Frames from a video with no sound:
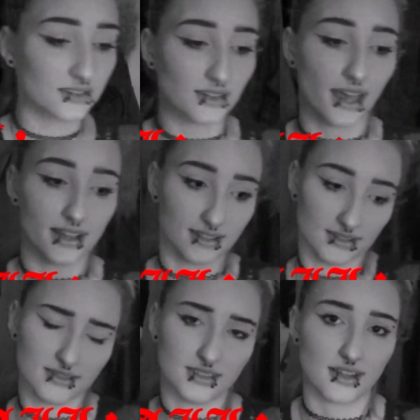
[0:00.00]
That
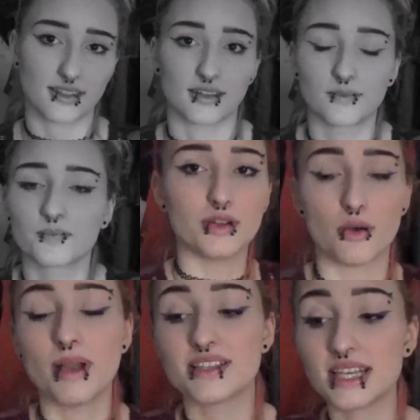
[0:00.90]
did nothing.
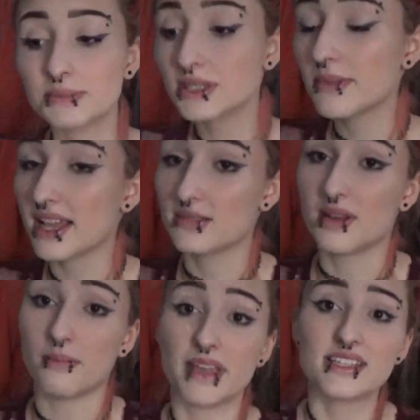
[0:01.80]
My septum has been
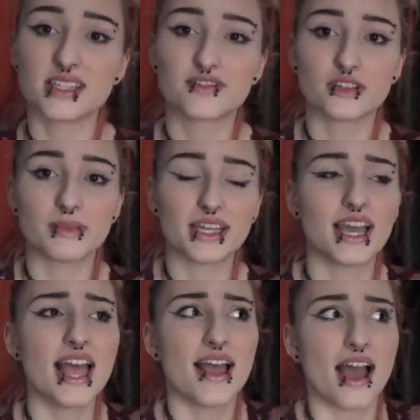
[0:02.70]
amazing for me.
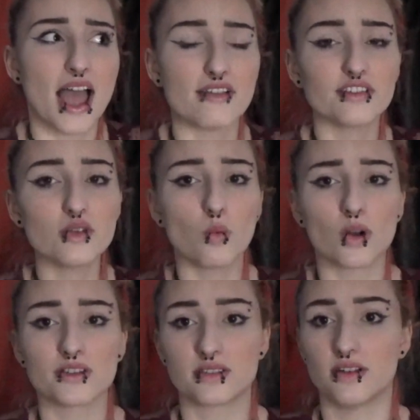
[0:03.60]
Every
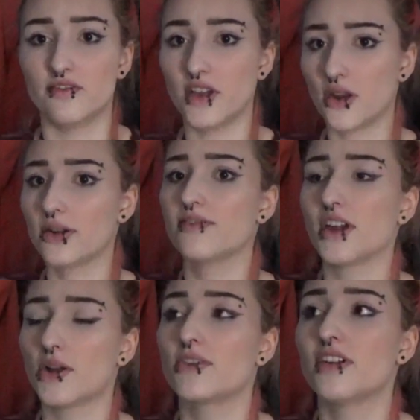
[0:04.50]
once in a very,
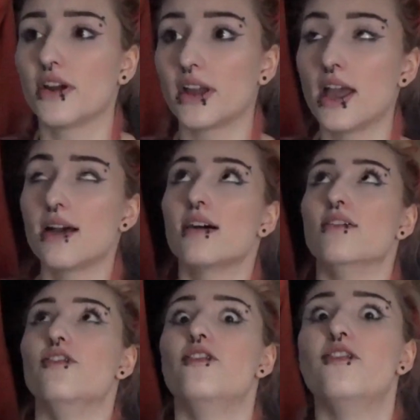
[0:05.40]
very, very,
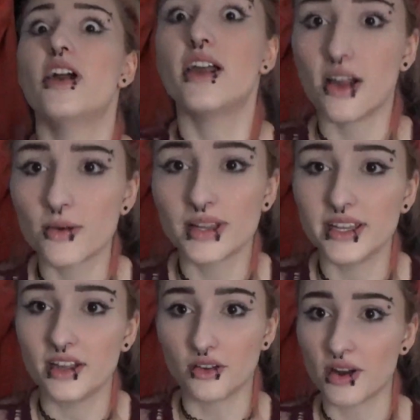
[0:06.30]

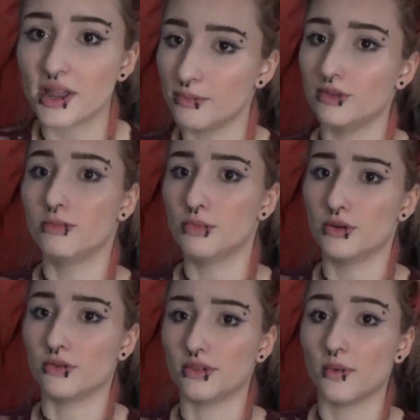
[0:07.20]
very great blue
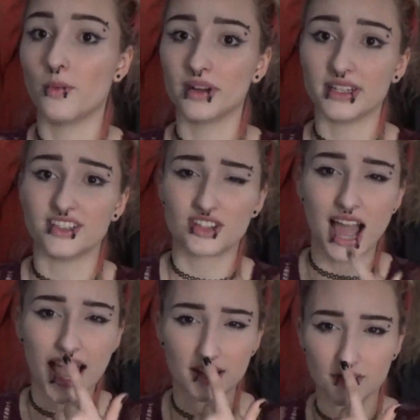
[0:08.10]
moon will it
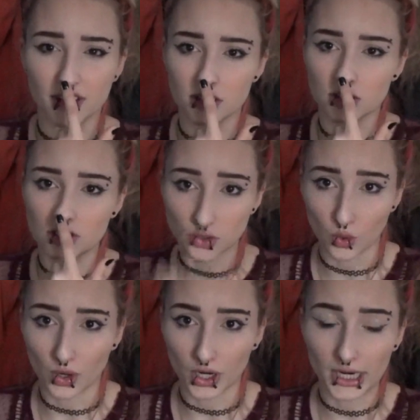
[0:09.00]
kind of get
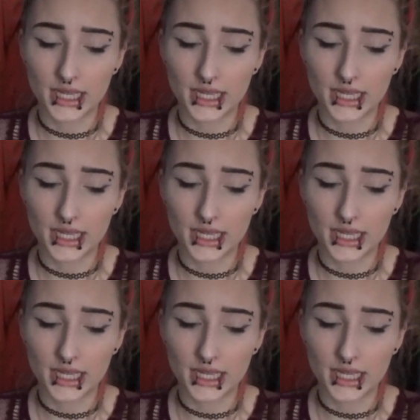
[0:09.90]
sore.